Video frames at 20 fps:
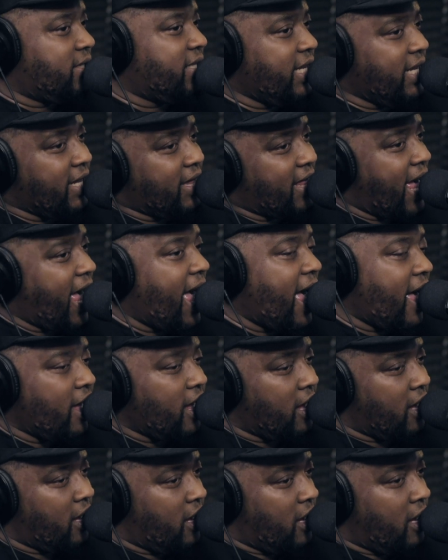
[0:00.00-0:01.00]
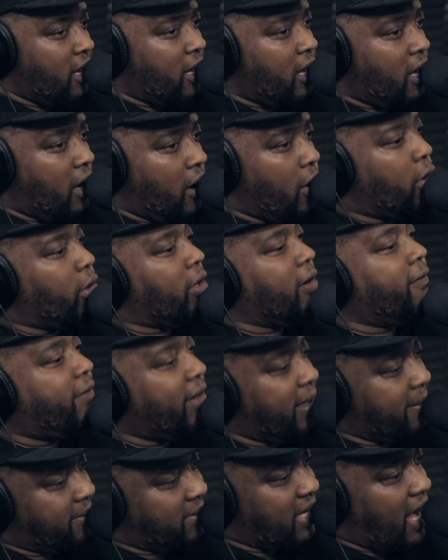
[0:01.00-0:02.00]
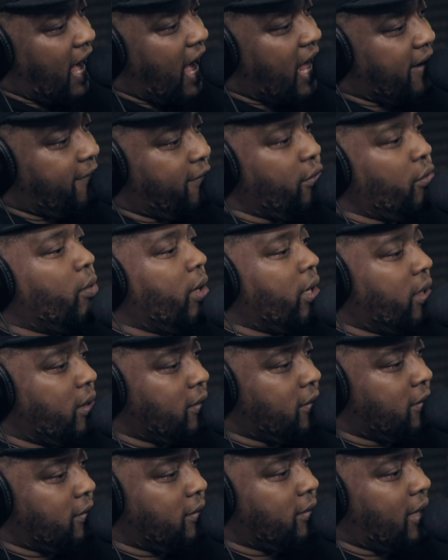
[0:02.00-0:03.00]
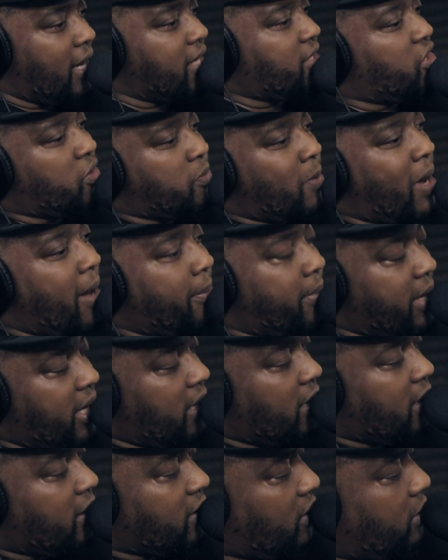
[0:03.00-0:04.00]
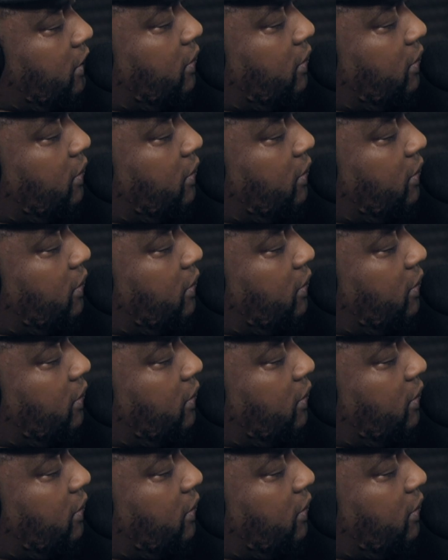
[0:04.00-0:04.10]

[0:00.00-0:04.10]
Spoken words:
see that on the flip side, if you will. That's just my opinion.